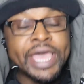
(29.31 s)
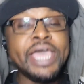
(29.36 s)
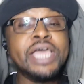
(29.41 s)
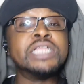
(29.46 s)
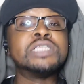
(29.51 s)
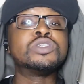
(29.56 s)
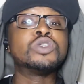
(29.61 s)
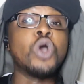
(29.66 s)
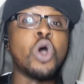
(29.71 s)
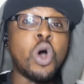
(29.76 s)

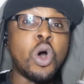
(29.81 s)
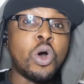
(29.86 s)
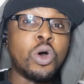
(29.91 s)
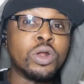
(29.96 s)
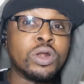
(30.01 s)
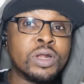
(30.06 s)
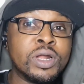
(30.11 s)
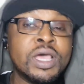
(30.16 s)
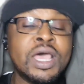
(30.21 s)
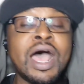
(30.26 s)
It's
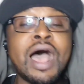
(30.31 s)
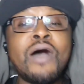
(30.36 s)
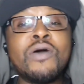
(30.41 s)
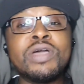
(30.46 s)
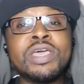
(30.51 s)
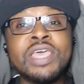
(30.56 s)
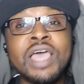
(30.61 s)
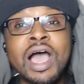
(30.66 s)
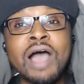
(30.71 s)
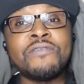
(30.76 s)
gone.
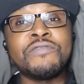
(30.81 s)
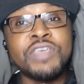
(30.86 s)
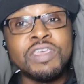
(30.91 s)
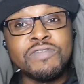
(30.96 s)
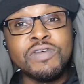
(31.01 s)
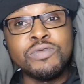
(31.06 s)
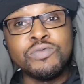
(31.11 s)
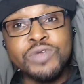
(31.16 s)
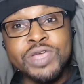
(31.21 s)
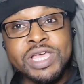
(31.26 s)
I'll, I've
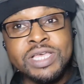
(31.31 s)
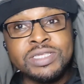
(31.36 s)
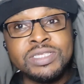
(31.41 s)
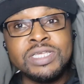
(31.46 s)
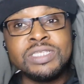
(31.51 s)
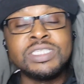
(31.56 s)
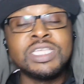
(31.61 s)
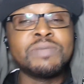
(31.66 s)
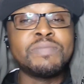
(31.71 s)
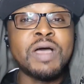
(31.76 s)
given
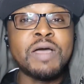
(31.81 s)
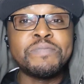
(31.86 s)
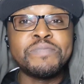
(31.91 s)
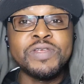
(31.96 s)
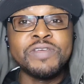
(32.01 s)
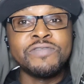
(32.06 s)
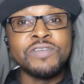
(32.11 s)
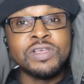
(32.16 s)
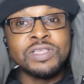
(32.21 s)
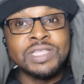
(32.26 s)
reasons in my
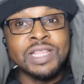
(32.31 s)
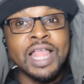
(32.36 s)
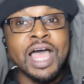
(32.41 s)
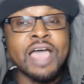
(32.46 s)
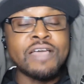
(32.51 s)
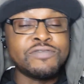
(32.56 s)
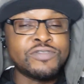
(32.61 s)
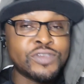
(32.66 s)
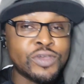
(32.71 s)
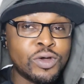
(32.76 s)
previous
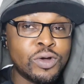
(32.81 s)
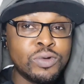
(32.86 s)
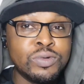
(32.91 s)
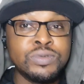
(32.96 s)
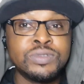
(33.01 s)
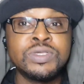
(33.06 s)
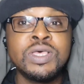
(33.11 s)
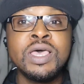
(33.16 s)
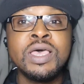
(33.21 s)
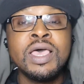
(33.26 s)
live
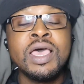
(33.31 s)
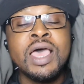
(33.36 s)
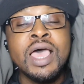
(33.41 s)
shows.